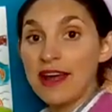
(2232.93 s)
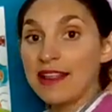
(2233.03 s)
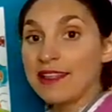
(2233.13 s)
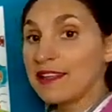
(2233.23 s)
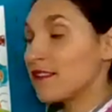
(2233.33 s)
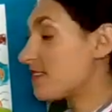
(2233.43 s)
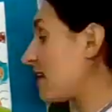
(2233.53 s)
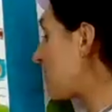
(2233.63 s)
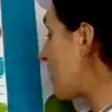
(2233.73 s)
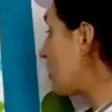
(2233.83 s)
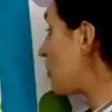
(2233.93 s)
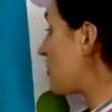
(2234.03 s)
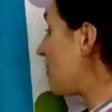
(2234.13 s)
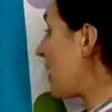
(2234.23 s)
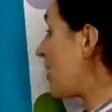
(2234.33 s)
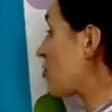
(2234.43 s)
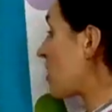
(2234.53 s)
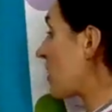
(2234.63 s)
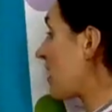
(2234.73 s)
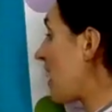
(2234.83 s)
a little detail on a page
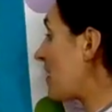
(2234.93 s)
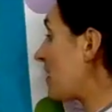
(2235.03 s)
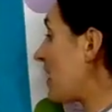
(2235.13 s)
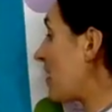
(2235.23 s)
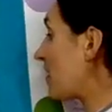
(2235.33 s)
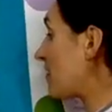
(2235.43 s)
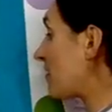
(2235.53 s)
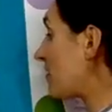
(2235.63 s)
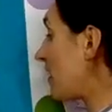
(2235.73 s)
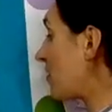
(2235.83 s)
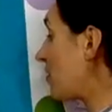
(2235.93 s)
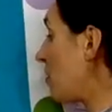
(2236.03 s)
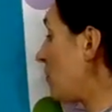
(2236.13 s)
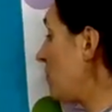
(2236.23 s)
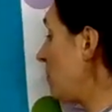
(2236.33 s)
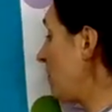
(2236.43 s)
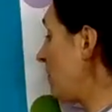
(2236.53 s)
and cut it out and stuck it on.